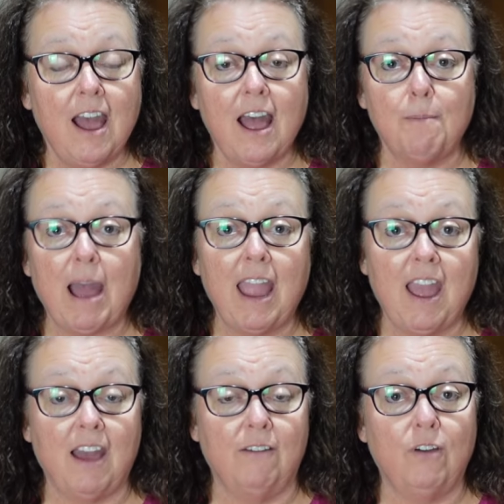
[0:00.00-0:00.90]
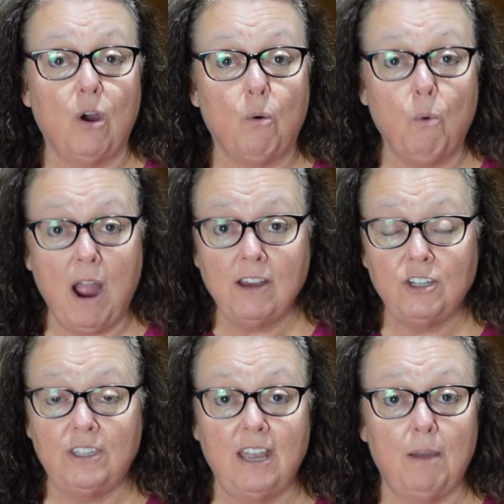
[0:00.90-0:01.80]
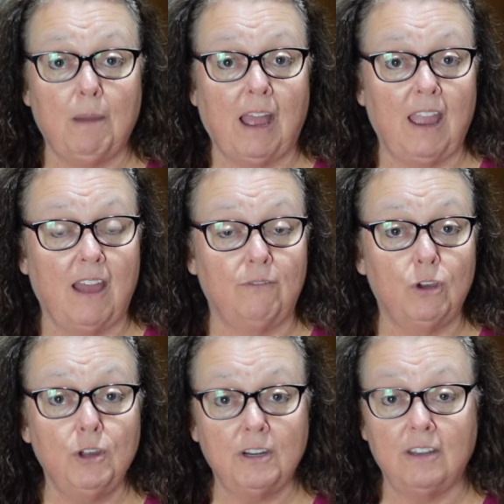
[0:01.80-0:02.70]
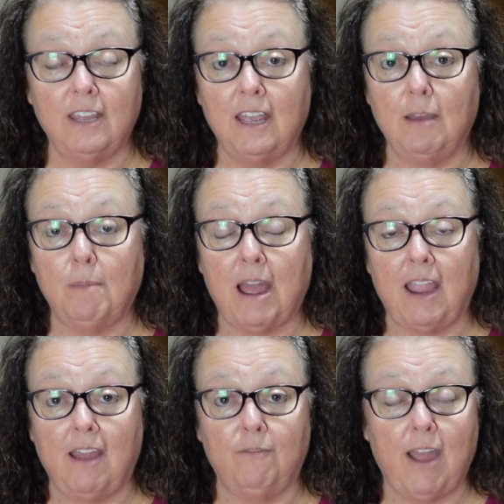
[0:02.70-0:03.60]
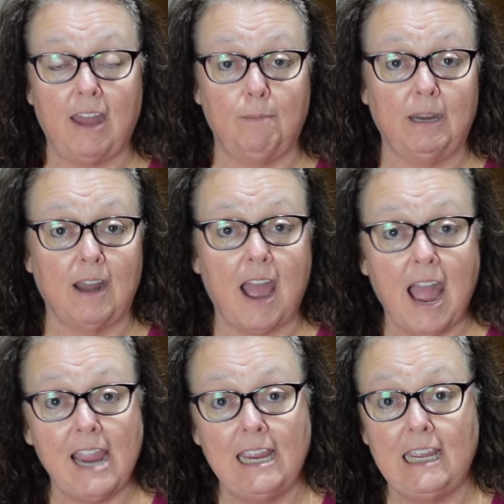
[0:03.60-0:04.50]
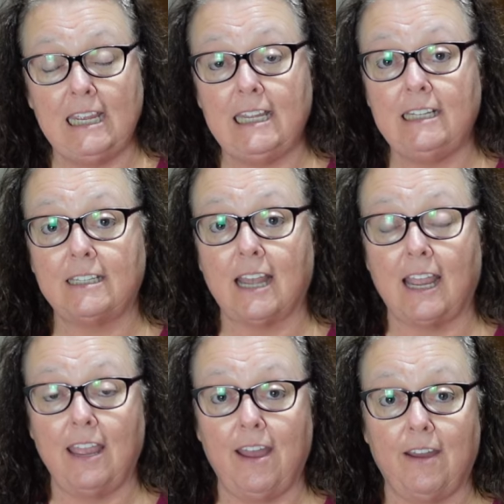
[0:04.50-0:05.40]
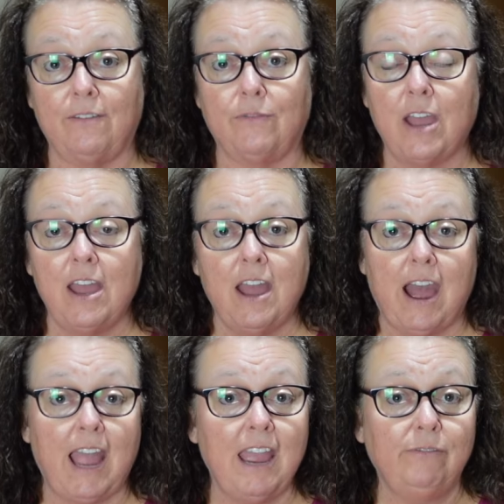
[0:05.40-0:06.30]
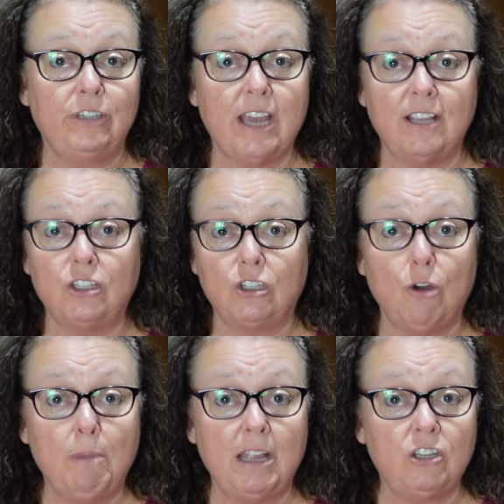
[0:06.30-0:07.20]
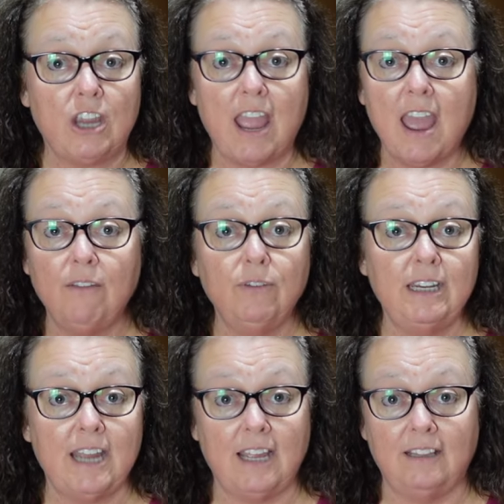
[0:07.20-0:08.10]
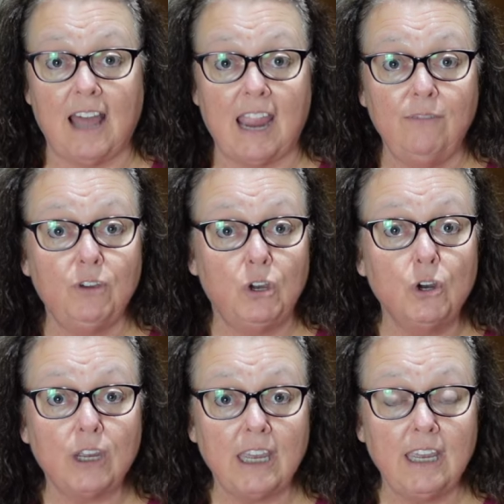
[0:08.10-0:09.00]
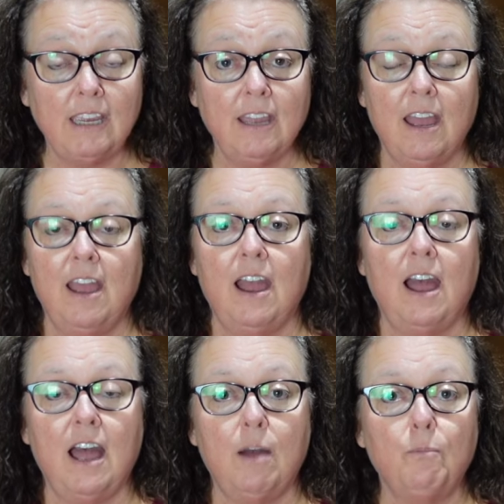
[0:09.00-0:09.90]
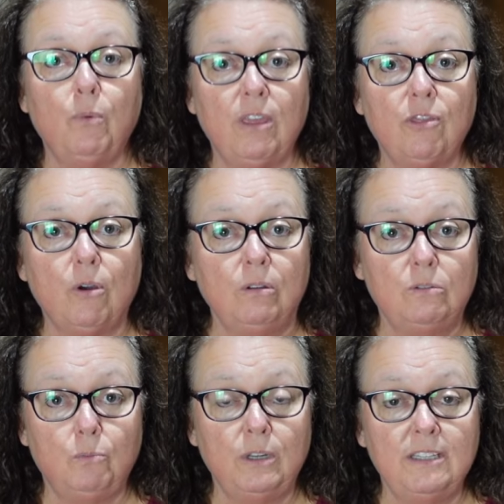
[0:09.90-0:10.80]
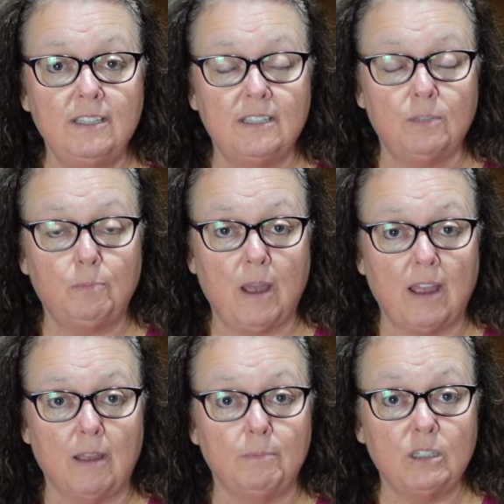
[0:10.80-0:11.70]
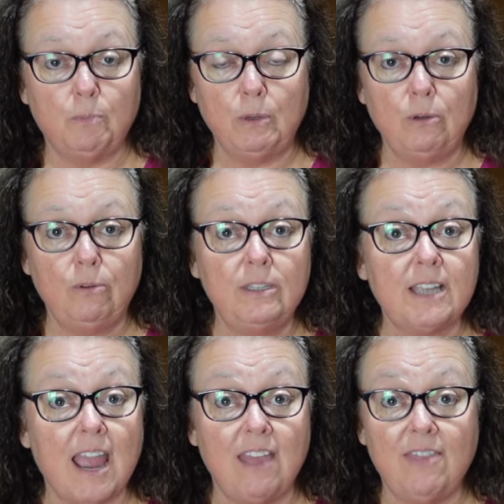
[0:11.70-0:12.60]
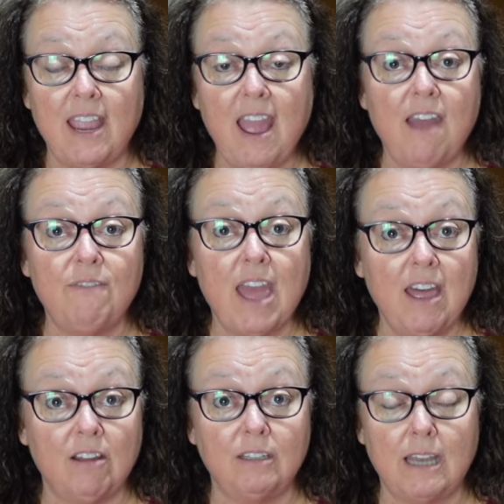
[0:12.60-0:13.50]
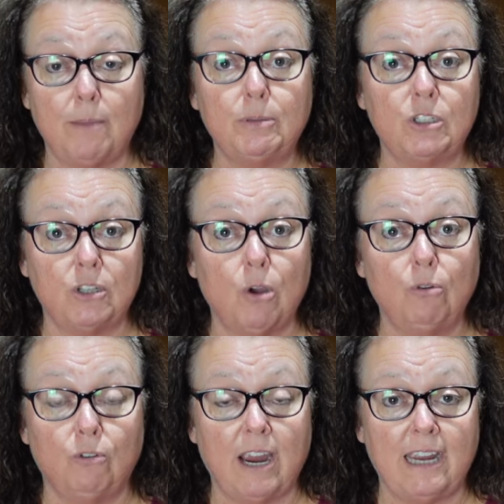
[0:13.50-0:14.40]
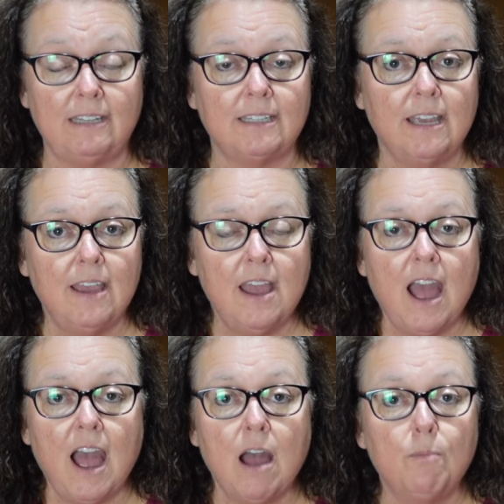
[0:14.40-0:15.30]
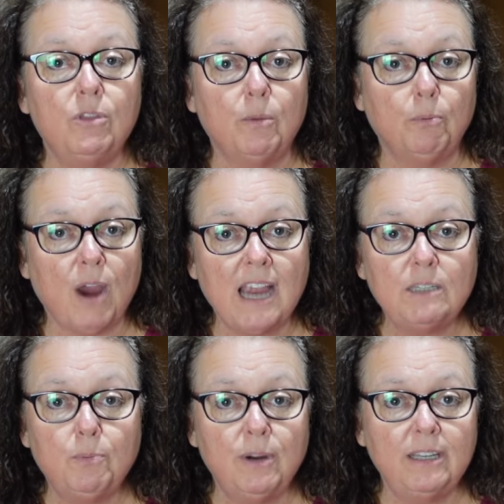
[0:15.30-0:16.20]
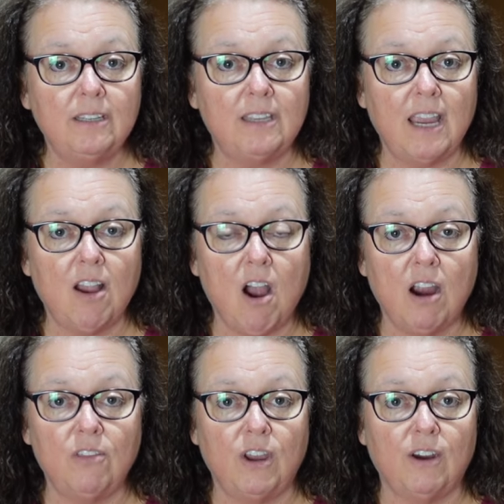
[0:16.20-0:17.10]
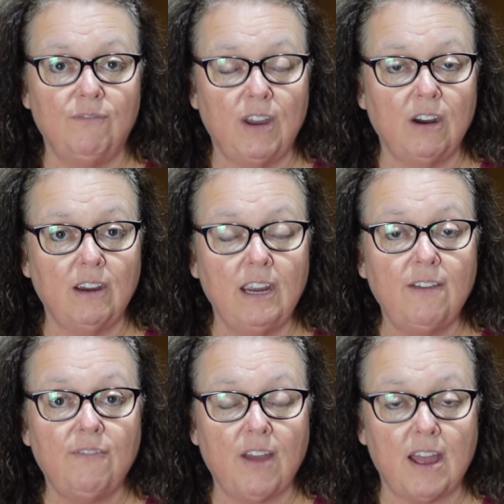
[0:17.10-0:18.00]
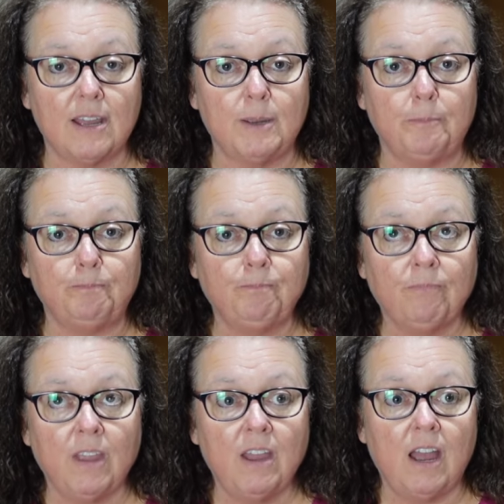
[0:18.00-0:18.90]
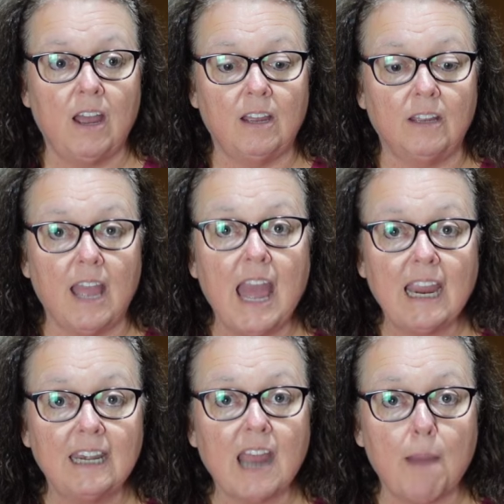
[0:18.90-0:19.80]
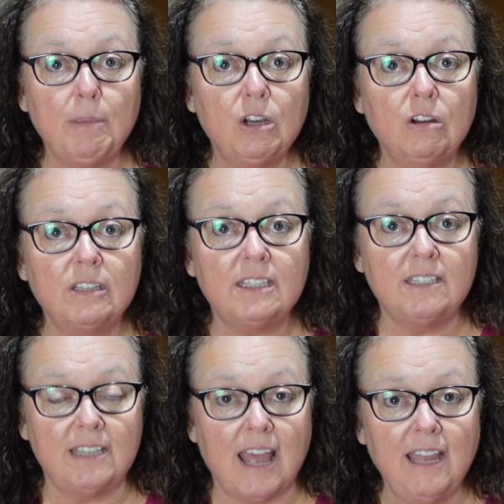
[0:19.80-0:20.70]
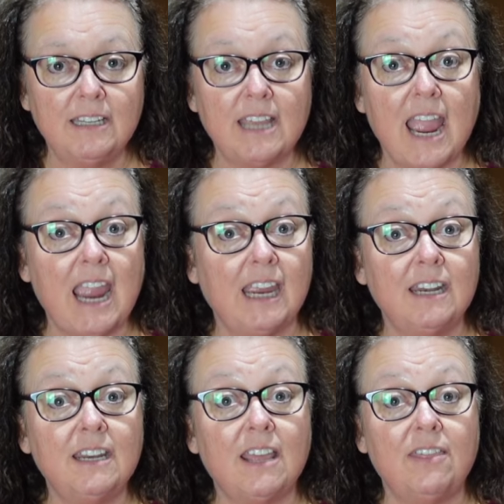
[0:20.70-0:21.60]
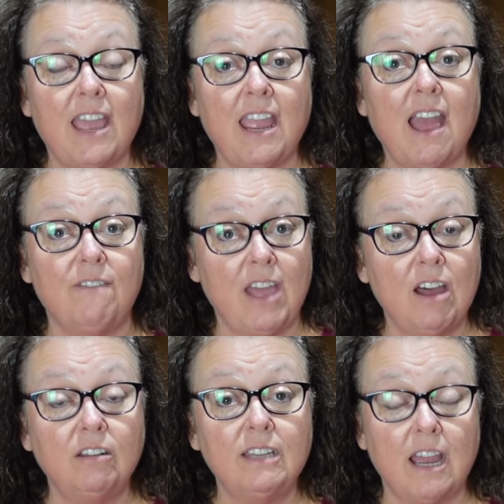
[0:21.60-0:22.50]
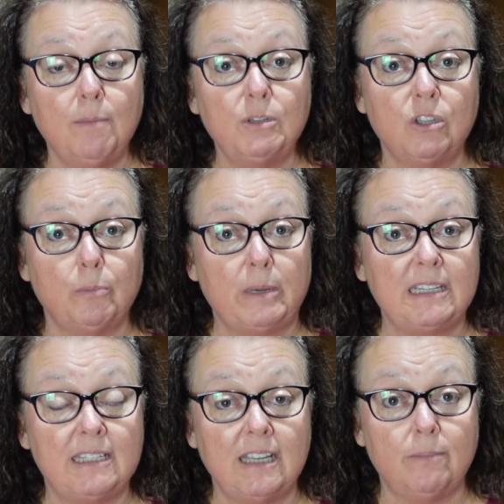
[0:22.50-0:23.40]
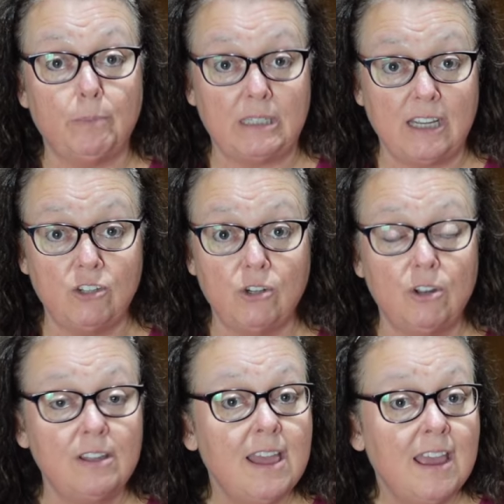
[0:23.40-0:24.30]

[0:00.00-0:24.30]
Um, I have washed them, I have cooked them, I have had them in high heat, I have I have done so much everyday life cooking um, with those wooden um, spoons and they have held up so great. Um, the price point that they are, they are very um, uh, economical set and they have held up to their potential.